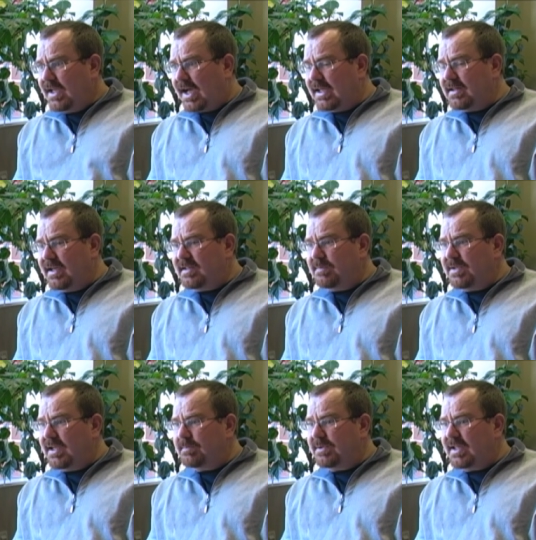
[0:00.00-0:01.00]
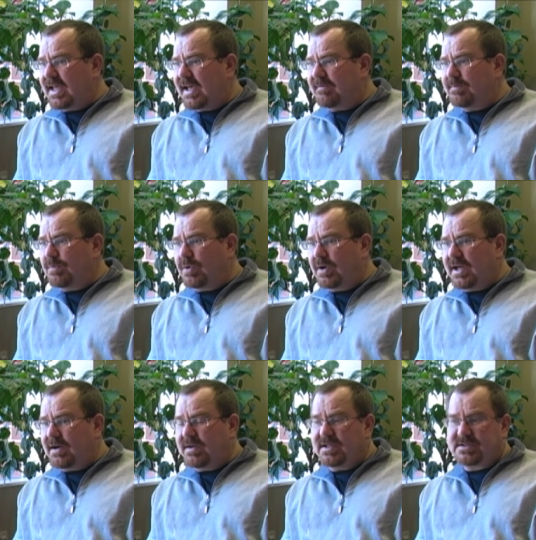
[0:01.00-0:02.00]
I'd like to be able to have more
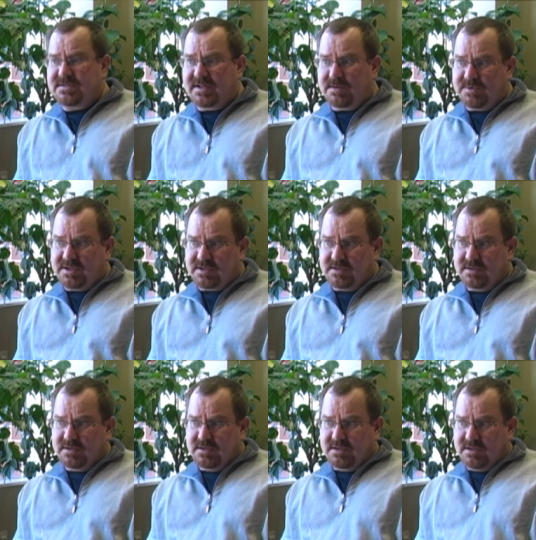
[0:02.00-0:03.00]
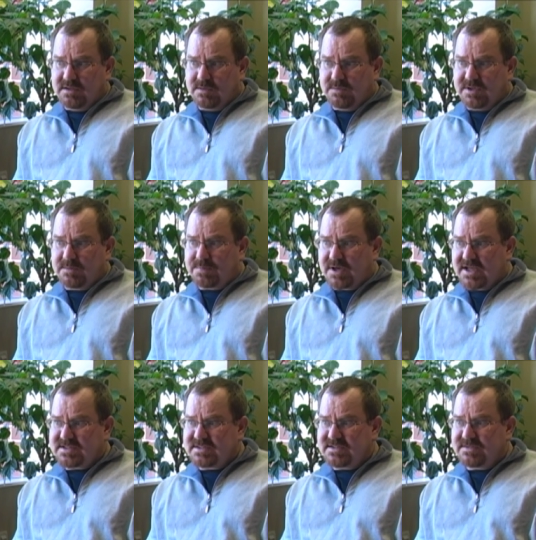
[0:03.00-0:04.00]
area so that we could you know, we could
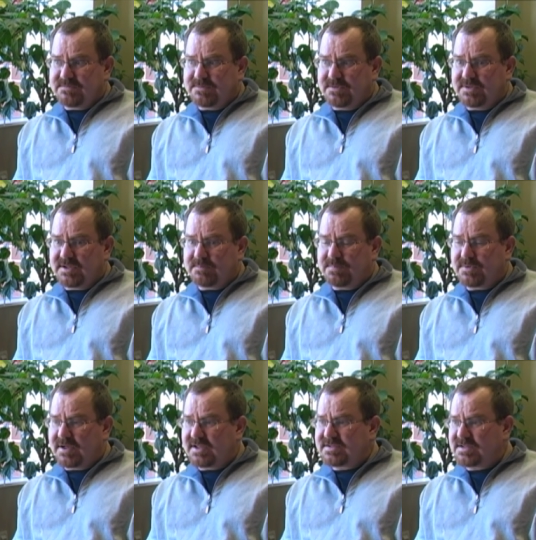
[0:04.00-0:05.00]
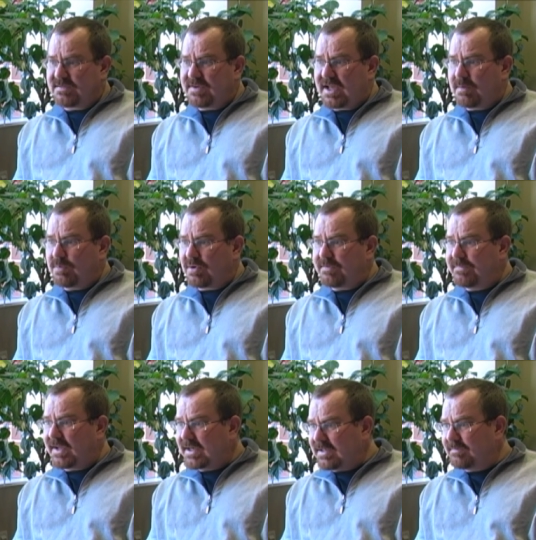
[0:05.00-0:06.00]
process the food and, and serve it out more
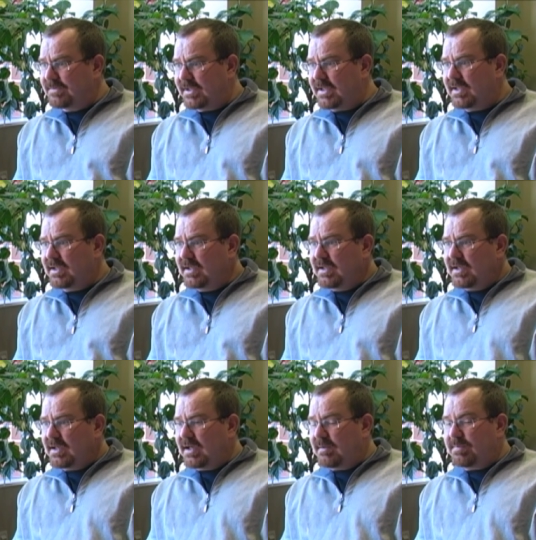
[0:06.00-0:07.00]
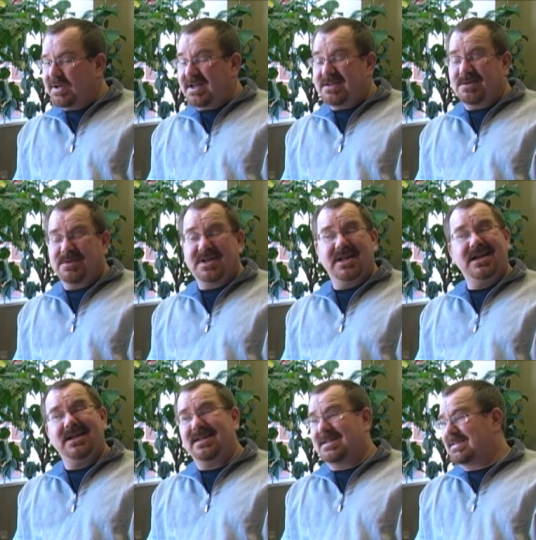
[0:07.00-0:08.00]
effectively. Uh, um, but I don't want
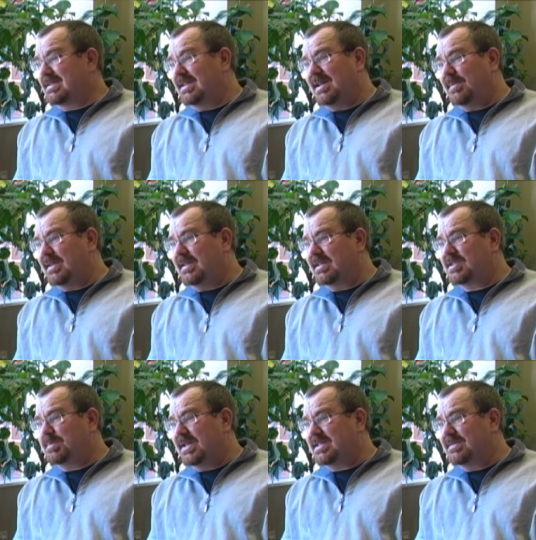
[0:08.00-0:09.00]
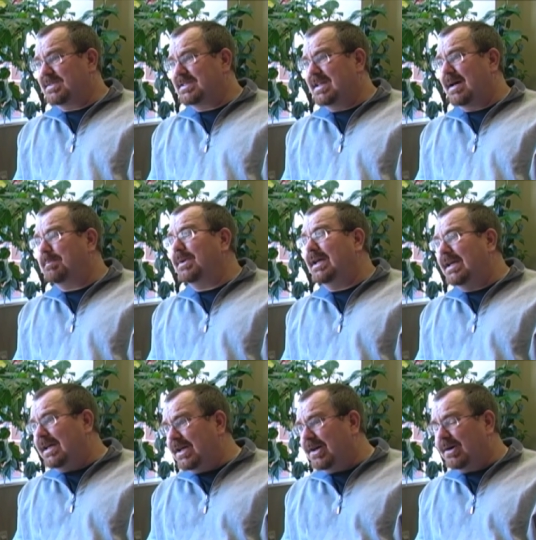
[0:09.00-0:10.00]
any of this to come at the expense of us not being
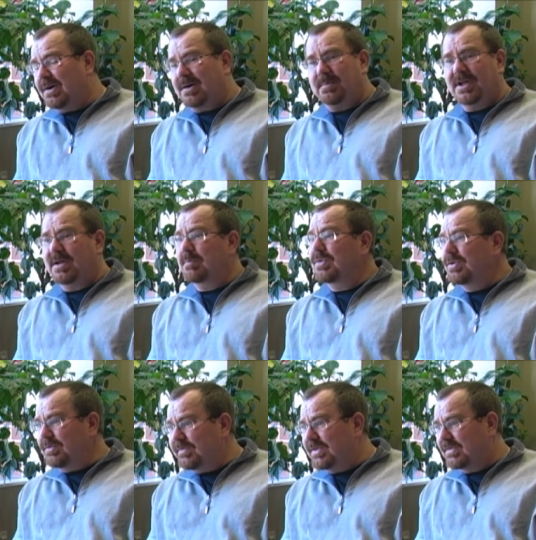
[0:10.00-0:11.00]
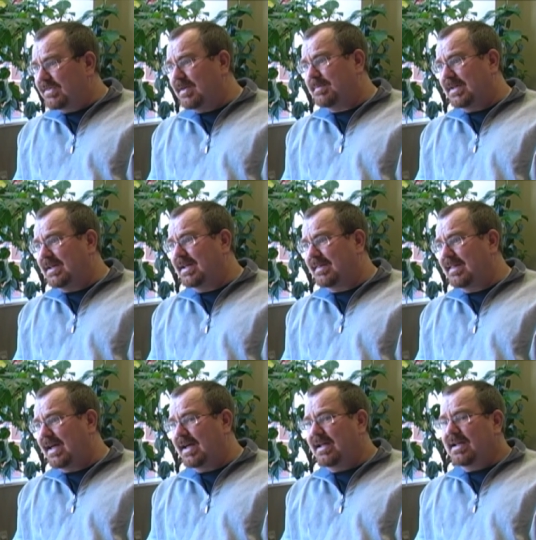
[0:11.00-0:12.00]
here or being moved or something like
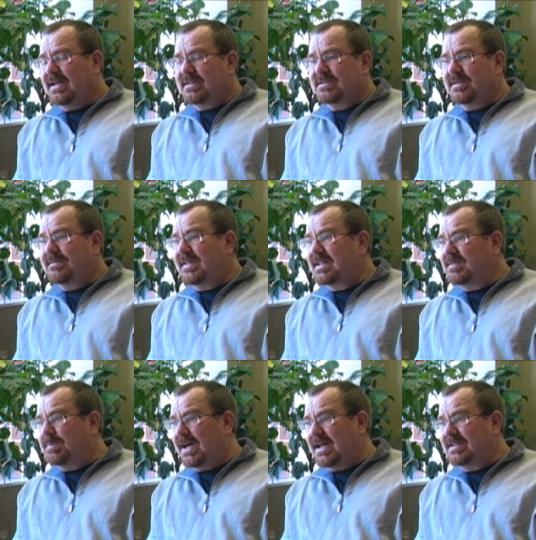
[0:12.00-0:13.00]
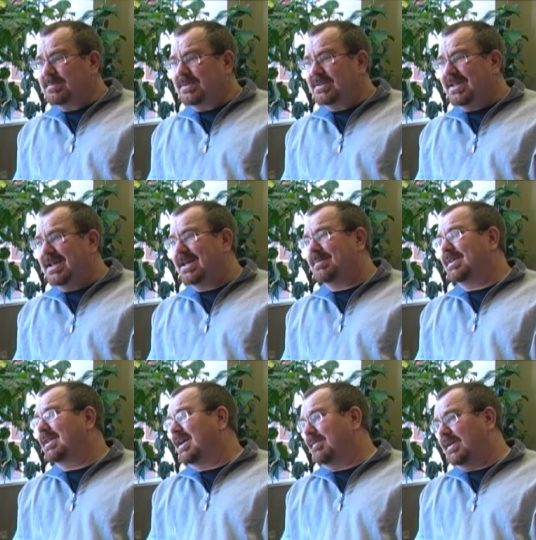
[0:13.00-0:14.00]
that. So if that's possible, yeah, we'd
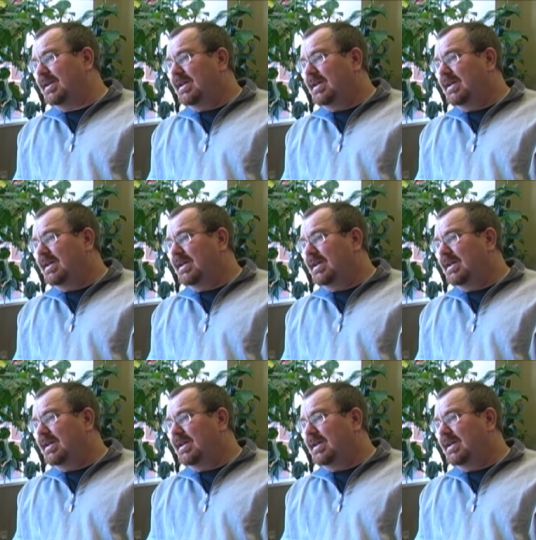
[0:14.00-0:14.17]
love it.